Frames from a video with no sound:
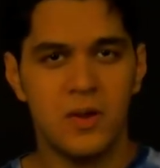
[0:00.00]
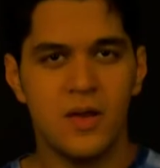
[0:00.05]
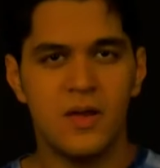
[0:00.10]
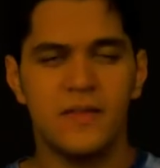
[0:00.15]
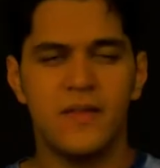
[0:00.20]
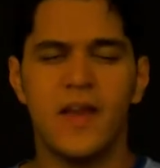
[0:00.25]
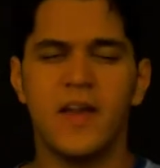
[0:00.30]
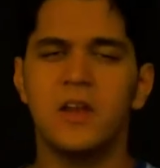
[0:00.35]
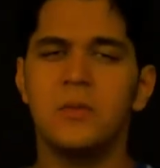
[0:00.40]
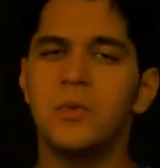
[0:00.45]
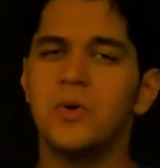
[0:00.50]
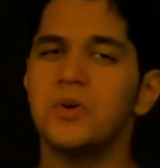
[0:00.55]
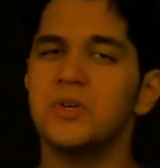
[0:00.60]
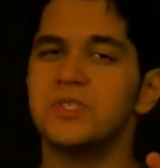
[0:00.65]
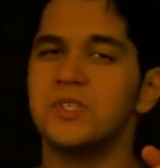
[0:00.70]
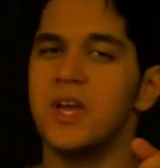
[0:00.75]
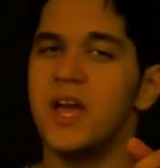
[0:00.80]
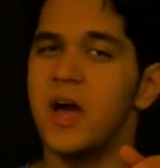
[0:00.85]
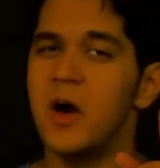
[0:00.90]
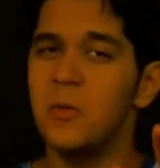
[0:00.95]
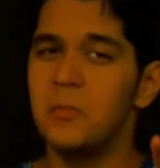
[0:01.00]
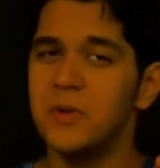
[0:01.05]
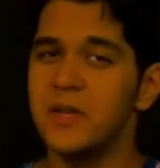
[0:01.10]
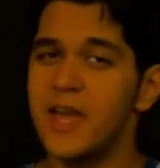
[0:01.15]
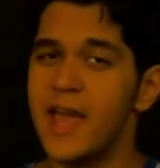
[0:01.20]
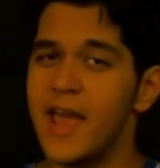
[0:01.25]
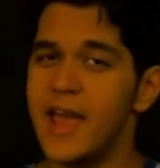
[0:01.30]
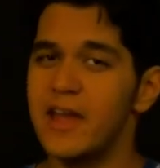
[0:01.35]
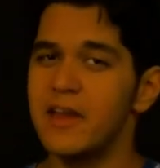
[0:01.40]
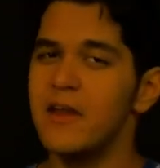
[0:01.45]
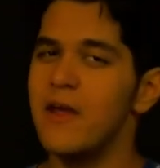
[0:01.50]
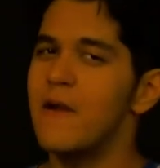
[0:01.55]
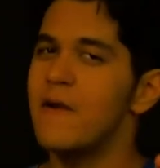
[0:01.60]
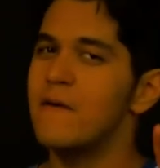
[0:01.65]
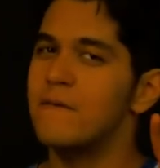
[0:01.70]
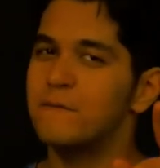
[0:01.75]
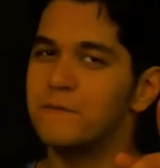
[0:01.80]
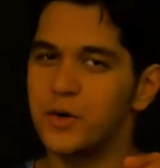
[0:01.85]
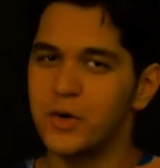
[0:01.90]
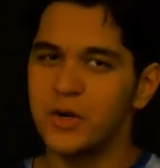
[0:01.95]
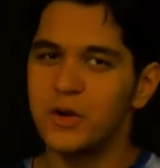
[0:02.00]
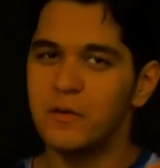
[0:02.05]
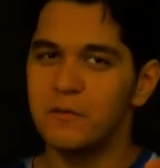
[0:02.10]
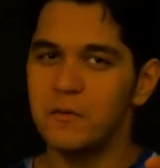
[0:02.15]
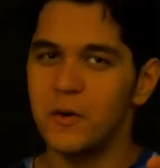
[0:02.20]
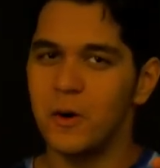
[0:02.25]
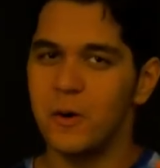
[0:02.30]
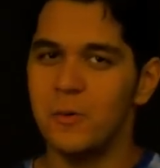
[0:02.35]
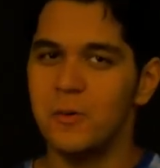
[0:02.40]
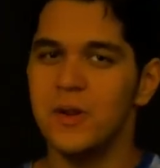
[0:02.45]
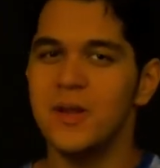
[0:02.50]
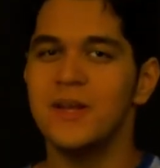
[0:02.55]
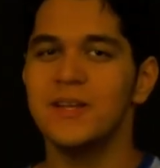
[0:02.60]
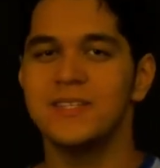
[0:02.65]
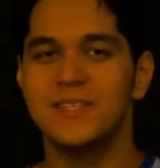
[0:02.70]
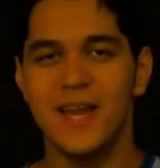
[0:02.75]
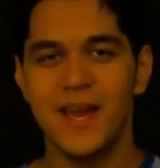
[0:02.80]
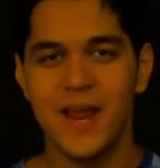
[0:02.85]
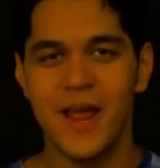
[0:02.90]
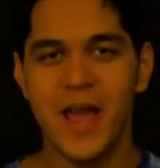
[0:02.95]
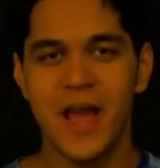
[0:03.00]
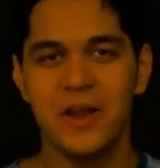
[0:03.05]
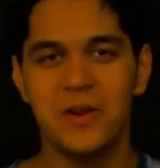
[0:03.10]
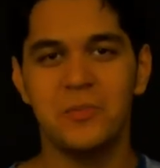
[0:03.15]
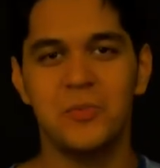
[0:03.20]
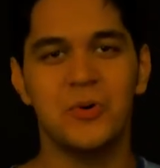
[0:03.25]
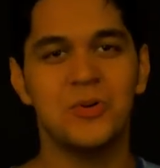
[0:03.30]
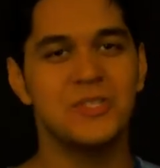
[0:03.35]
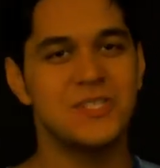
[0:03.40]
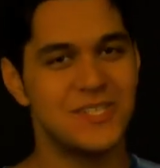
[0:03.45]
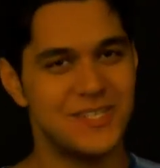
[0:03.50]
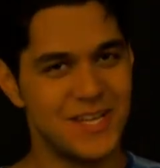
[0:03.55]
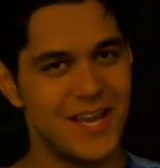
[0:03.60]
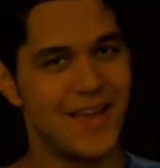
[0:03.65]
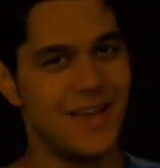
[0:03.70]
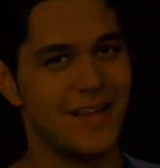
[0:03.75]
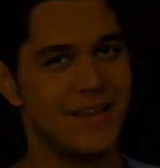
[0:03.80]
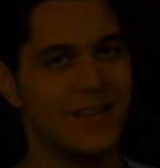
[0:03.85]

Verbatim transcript: The handable is a helping hand for your phone. Get handable today.